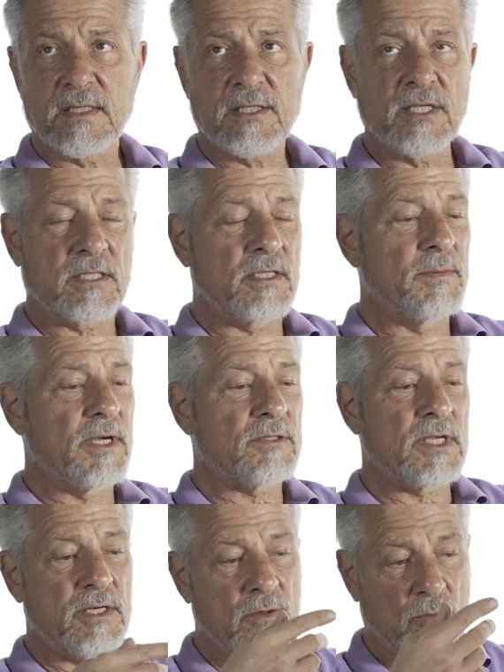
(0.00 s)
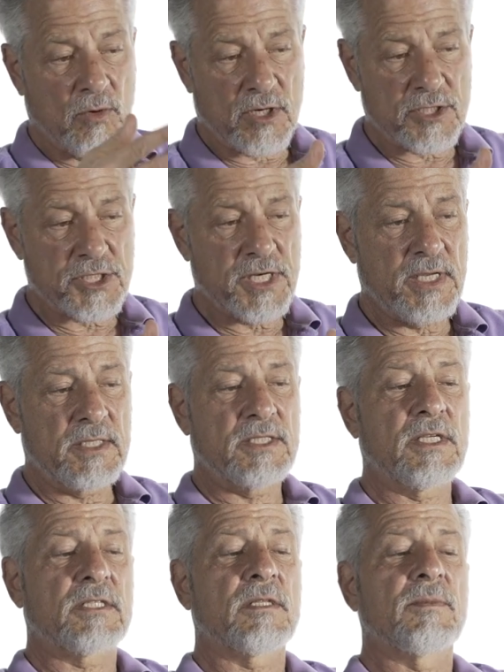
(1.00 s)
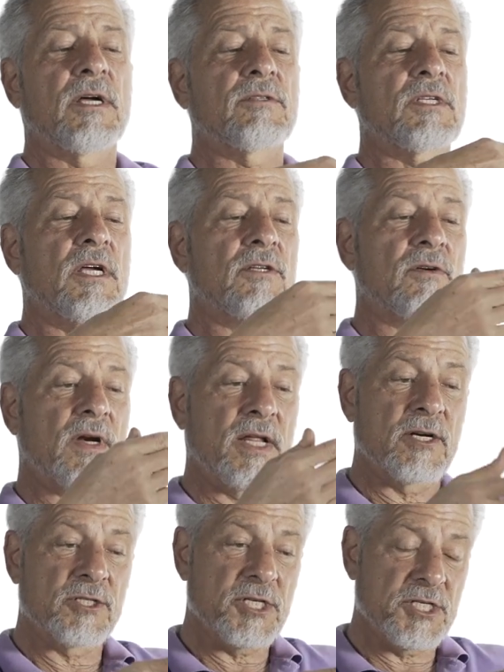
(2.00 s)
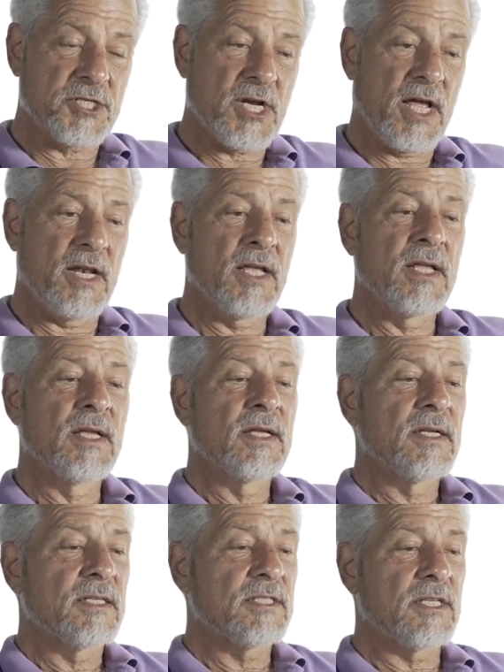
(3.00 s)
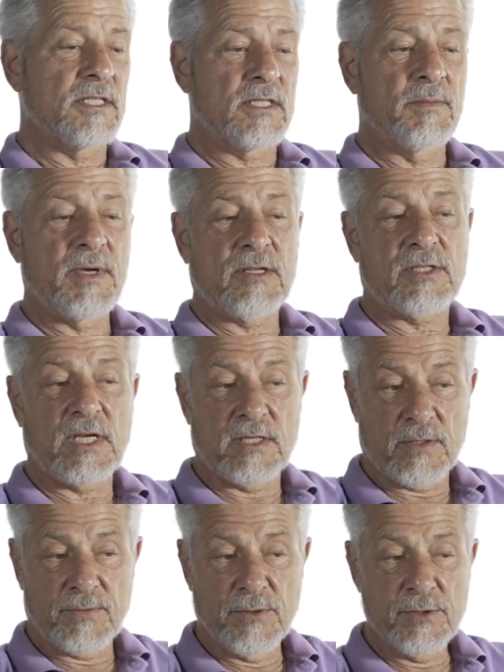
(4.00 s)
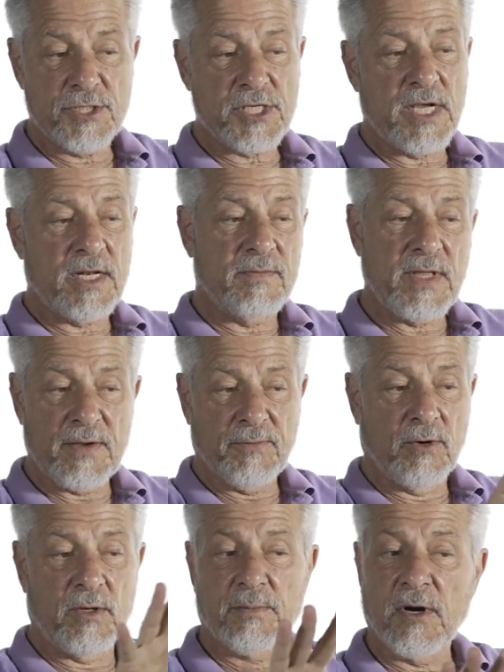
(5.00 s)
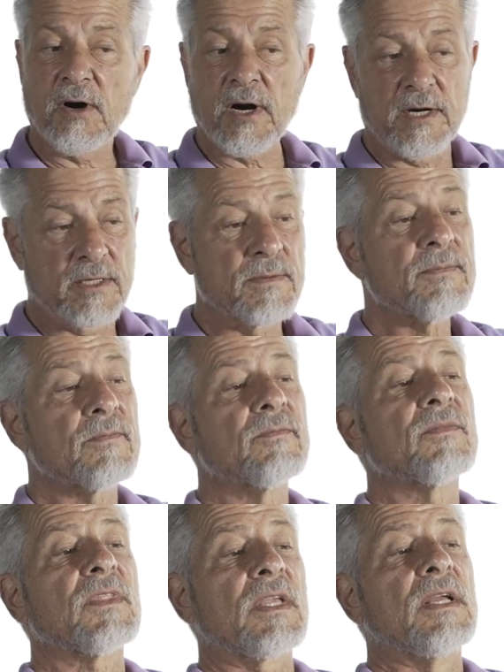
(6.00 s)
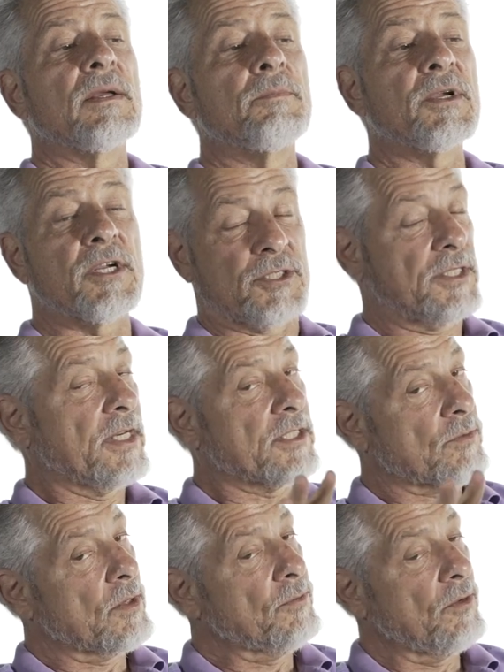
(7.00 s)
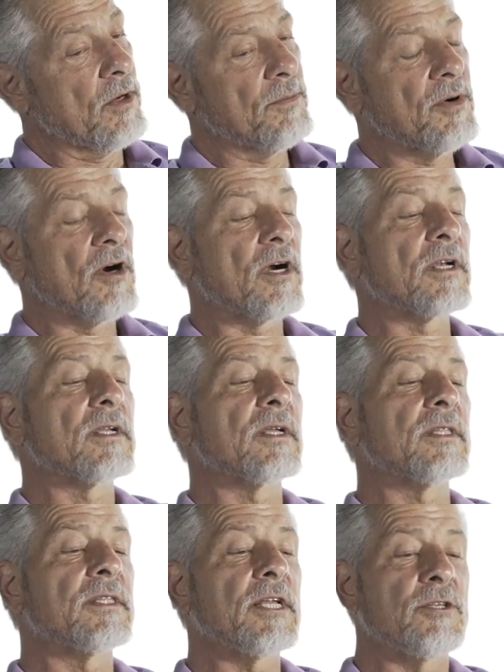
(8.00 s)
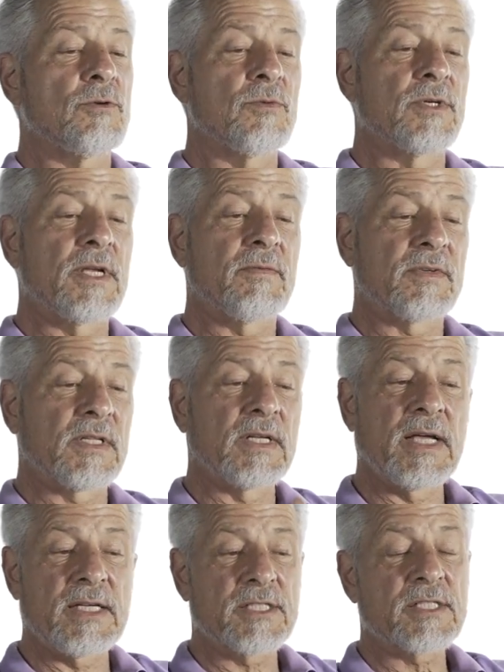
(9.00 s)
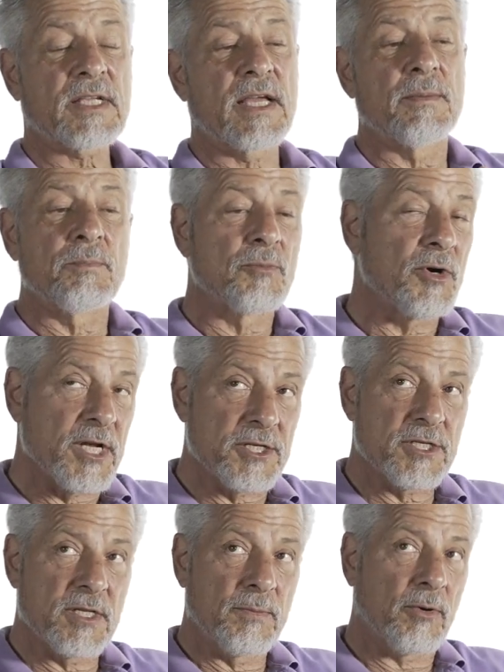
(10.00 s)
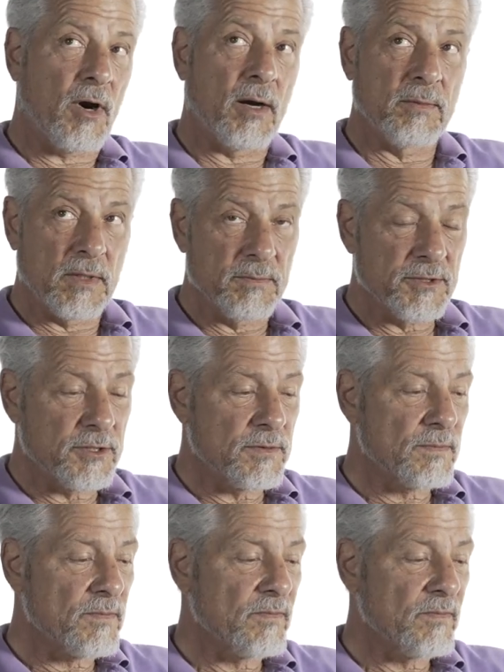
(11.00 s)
system outside your watershed, system outside your energy shed, system outside your food shed, if they fall apart, because things will fall apart, then you nevertheless can bridge the problems.